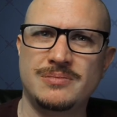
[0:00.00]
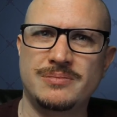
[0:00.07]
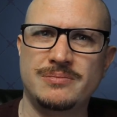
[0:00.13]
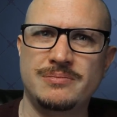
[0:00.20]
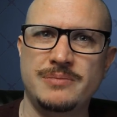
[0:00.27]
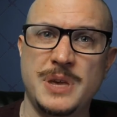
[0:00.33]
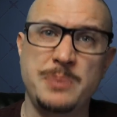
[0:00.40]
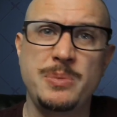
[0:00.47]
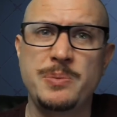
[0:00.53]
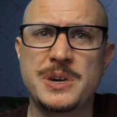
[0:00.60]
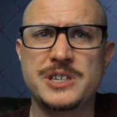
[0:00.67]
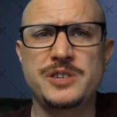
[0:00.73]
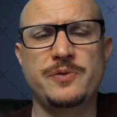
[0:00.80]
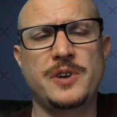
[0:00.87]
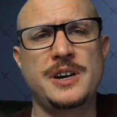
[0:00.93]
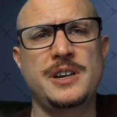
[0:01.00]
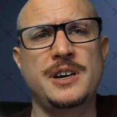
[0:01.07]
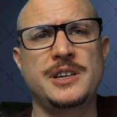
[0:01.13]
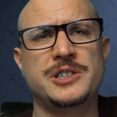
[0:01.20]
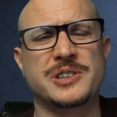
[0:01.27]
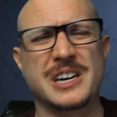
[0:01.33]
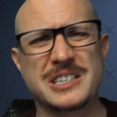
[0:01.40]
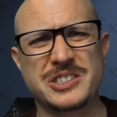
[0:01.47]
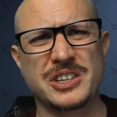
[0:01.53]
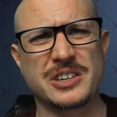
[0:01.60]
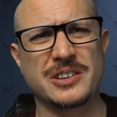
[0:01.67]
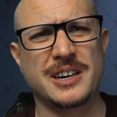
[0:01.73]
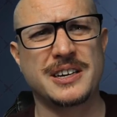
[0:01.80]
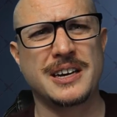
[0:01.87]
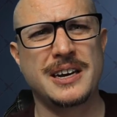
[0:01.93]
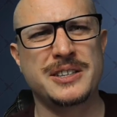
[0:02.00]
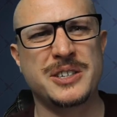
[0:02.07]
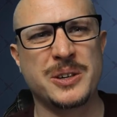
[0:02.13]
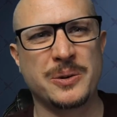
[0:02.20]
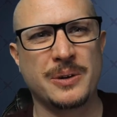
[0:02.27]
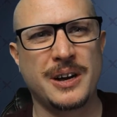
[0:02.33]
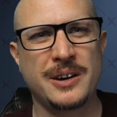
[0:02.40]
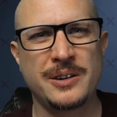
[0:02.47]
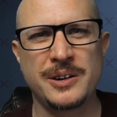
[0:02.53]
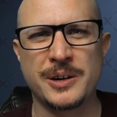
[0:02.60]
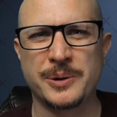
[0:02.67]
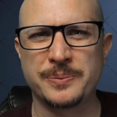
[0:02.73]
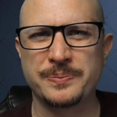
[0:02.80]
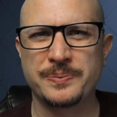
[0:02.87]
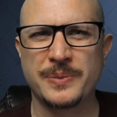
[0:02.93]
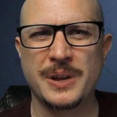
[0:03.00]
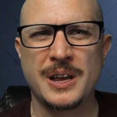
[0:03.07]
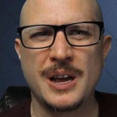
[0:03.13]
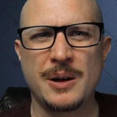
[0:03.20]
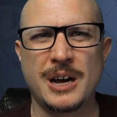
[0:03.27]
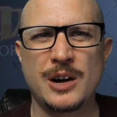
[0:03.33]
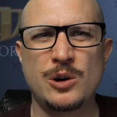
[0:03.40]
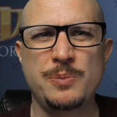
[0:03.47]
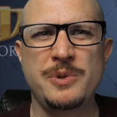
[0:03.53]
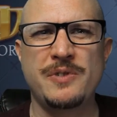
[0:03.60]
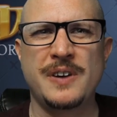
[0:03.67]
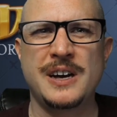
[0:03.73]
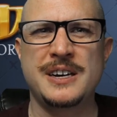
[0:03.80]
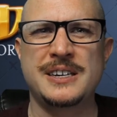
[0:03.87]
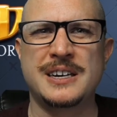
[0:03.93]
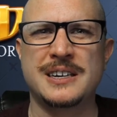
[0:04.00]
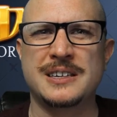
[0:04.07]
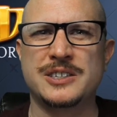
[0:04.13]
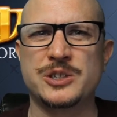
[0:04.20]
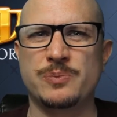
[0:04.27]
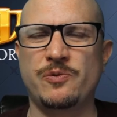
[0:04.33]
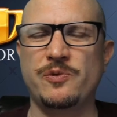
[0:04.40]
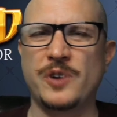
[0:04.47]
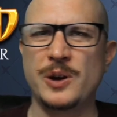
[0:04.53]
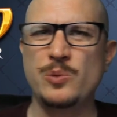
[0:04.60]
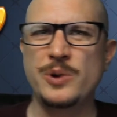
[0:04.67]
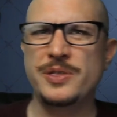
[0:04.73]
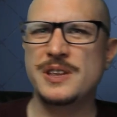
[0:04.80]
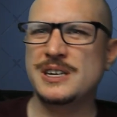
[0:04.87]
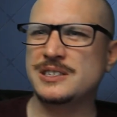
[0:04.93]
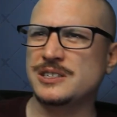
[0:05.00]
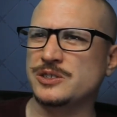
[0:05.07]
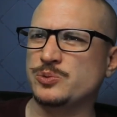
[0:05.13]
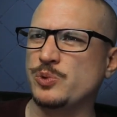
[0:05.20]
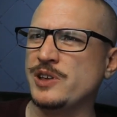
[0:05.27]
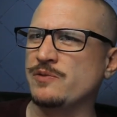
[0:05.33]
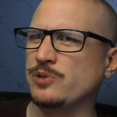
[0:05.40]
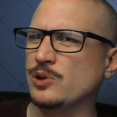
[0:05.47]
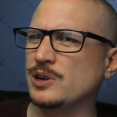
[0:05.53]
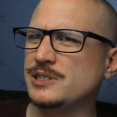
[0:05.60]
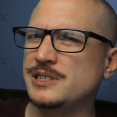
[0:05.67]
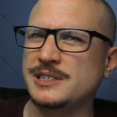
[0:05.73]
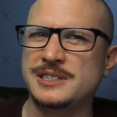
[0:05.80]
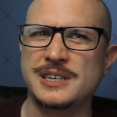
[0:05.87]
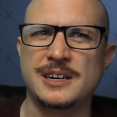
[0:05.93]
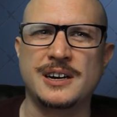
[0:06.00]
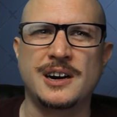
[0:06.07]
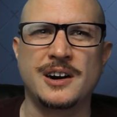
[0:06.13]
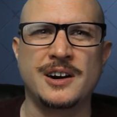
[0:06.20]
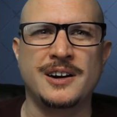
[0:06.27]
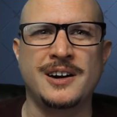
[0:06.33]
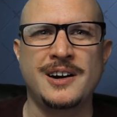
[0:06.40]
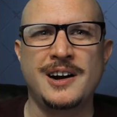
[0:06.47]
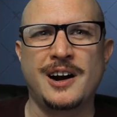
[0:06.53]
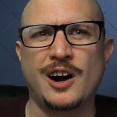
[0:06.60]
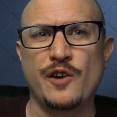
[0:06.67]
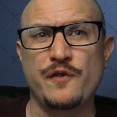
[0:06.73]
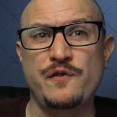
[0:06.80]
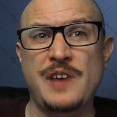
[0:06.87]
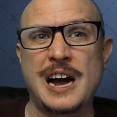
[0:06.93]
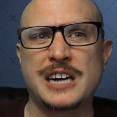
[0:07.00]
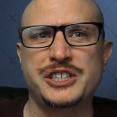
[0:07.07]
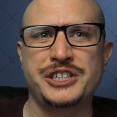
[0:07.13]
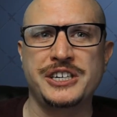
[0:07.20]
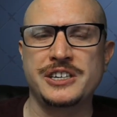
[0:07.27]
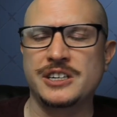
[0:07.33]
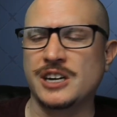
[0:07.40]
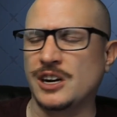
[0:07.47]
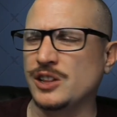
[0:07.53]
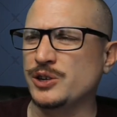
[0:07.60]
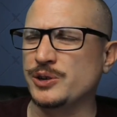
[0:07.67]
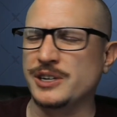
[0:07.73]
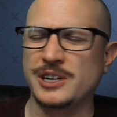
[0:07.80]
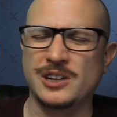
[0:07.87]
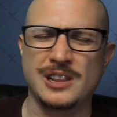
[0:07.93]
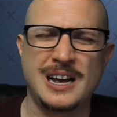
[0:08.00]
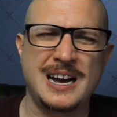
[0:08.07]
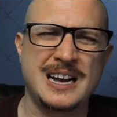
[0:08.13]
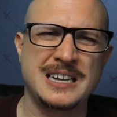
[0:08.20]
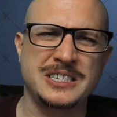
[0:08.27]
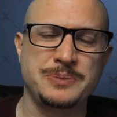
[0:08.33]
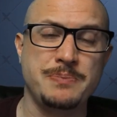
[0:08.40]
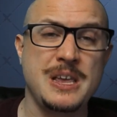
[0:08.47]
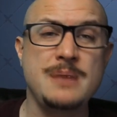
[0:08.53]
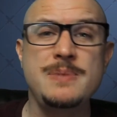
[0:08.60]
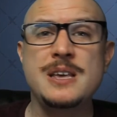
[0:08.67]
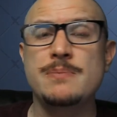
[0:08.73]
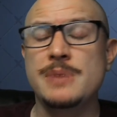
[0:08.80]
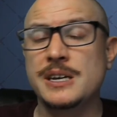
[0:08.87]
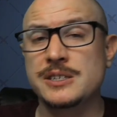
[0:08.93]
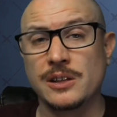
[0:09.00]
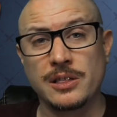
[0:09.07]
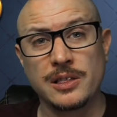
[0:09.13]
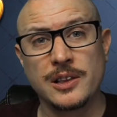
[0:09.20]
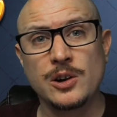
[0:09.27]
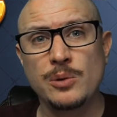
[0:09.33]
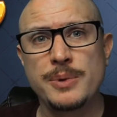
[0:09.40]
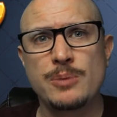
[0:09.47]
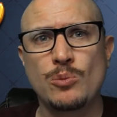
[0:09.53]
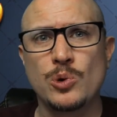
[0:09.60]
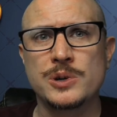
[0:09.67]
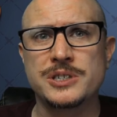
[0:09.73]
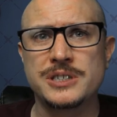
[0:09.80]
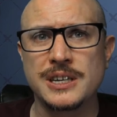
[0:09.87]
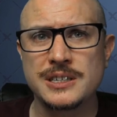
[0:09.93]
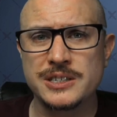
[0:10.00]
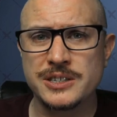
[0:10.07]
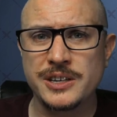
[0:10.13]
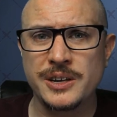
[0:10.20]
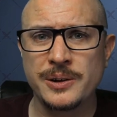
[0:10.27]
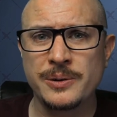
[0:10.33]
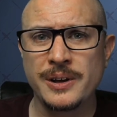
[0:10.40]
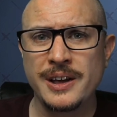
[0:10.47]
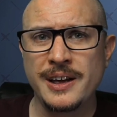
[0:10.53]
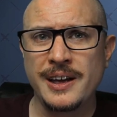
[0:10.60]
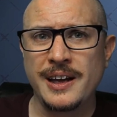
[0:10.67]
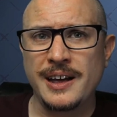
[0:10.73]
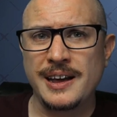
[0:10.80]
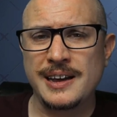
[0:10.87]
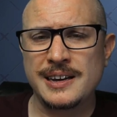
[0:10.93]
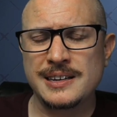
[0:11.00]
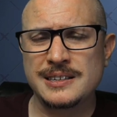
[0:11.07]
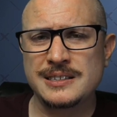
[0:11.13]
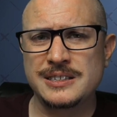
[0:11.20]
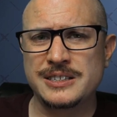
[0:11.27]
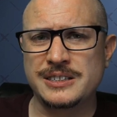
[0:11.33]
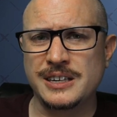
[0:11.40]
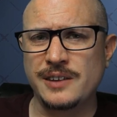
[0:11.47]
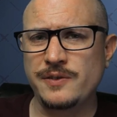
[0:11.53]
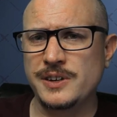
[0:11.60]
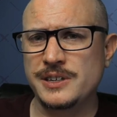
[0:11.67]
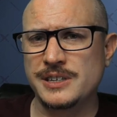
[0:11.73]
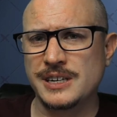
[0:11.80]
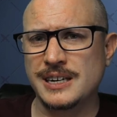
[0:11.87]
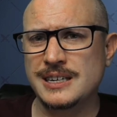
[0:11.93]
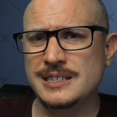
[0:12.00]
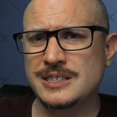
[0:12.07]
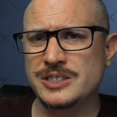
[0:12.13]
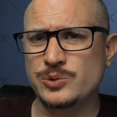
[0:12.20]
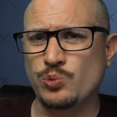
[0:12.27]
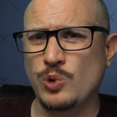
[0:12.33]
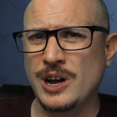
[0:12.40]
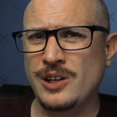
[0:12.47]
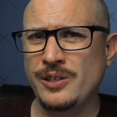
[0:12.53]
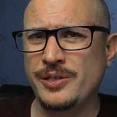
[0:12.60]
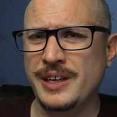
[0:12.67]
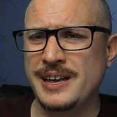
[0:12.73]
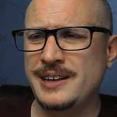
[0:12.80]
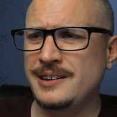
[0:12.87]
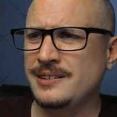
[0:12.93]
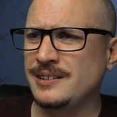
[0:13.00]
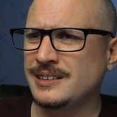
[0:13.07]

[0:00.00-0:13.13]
Maybe because you find it interesting, like I do. I don't know. I hope you've had some fun with this as we've looked at our faction, color, and class. Maybe it makes a little bit more sense to you. And if it does, well then,